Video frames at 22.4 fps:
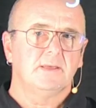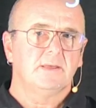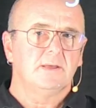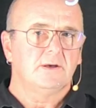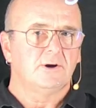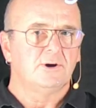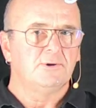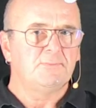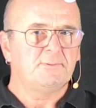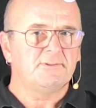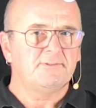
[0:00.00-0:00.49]

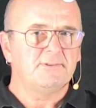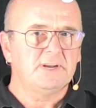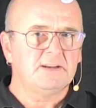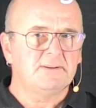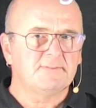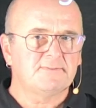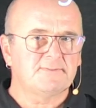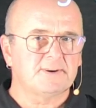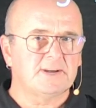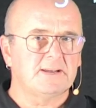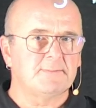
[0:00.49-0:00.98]
Open reading
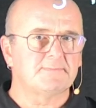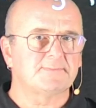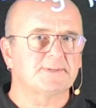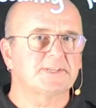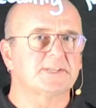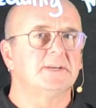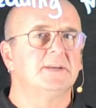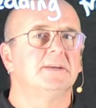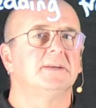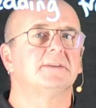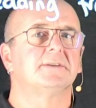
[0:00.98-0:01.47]
frames
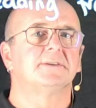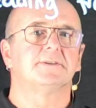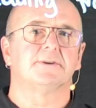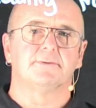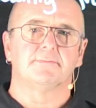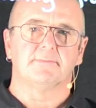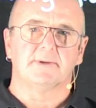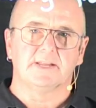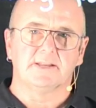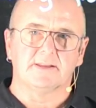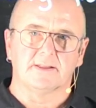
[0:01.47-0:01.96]

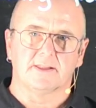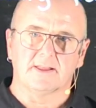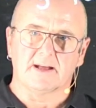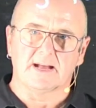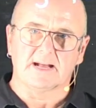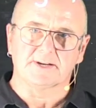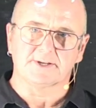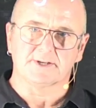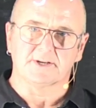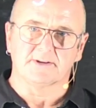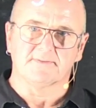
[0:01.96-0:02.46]
don't mean that they're
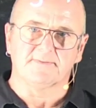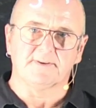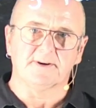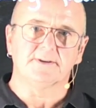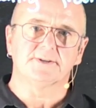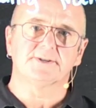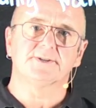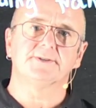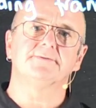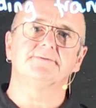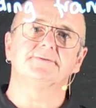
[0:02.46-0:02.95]
actually
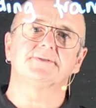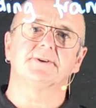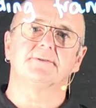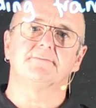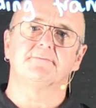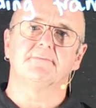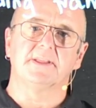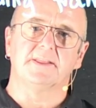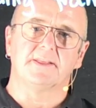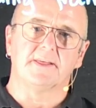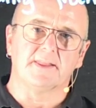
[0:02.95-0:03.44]
functional, don't
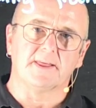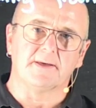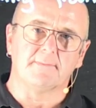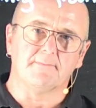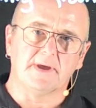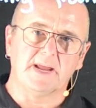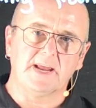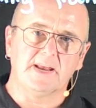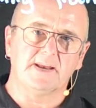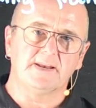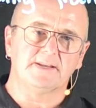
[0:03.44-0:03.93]
mean that they're
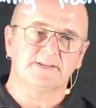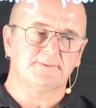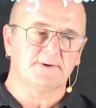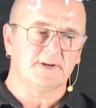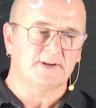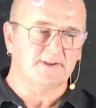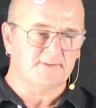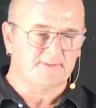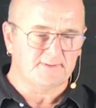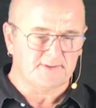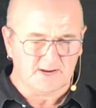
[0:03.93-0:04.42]
made into
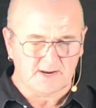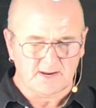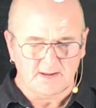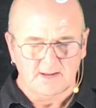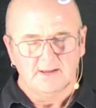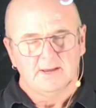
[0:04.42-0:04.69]
anything.